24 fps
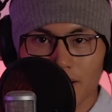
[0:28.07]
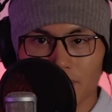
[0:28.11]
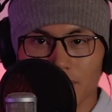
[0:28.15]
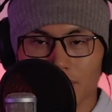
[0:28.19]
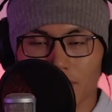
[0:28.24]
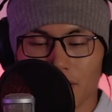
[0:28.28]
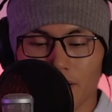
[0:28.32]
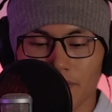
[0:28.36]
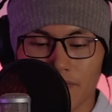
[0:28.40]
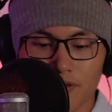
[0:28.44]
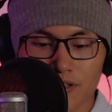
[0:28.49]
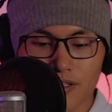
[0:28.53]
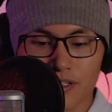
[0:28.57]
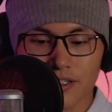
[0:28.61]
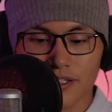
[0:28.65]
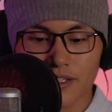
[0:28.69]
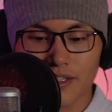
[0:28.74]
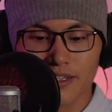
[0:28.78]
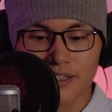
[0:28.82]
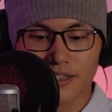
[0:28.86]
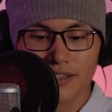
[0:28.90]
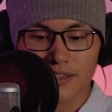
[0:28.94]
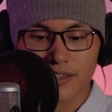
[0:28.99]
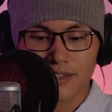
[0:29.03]
angle,
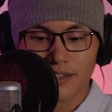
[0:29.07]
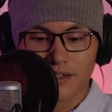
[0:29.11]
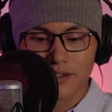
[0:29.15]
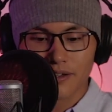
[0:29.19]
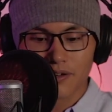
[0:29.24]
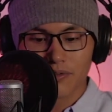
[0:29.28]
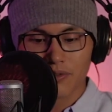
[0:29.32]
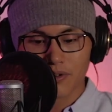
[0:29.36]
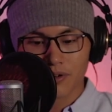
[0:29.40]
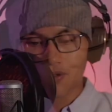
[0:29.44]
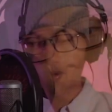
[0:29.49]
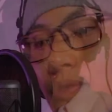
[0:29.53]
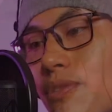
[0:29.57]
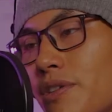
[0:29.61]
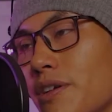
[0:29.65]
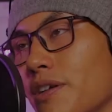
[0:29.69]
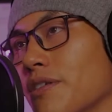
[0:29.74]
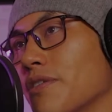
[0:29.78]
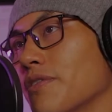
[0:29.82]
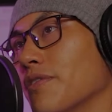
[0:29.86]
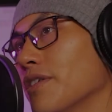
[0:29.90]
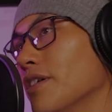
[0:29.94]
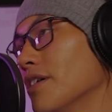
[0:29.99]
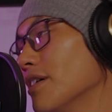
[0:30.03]
obviously,
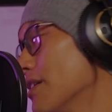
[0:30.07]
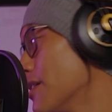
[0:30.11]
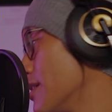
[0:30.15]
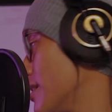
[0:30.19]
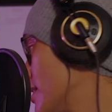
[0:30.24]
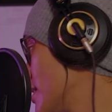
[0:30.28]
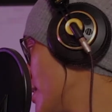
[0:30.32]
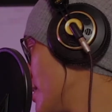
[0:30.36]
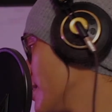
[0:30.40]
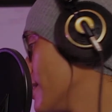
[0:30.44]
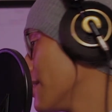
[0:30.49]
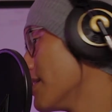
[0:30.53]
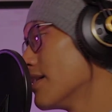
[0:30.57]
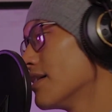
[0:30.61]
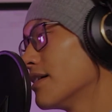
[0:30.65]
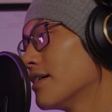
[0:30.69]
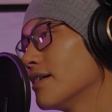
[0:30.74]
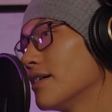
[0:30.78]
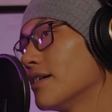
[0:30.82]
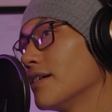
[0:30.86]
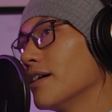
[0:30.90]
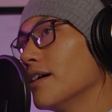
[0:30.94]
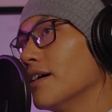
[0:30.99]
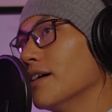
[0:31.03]
recording over here.
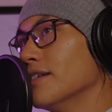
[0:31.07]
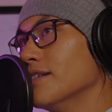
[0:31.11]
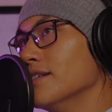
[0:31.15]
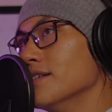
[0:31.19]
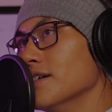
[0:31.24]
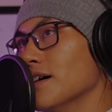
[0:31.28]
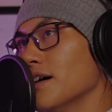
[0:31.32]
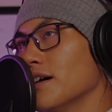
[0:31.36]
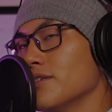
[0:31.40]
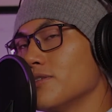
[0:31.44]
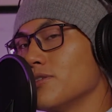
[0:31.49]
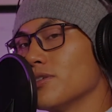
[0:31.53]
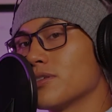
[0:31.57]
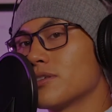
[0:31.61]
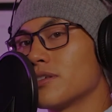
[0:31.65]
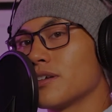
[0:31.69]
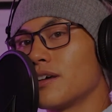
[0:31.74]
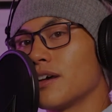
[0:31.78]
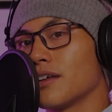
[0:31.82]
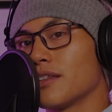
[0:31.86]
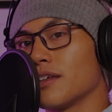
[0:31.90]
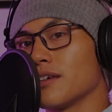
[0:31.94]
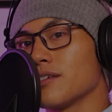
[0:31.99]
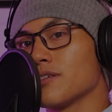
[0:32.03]
And just to
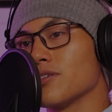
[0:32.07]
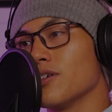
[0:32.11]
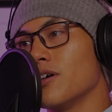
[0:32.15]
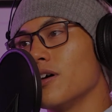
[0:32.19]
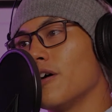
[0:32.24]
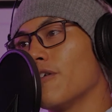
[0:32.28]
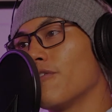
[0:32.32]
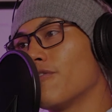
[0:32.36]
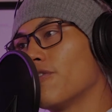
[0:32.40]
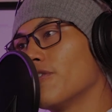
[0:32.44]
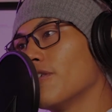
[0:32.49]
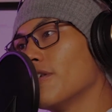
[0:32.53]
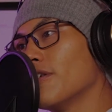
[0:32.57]
kick things off,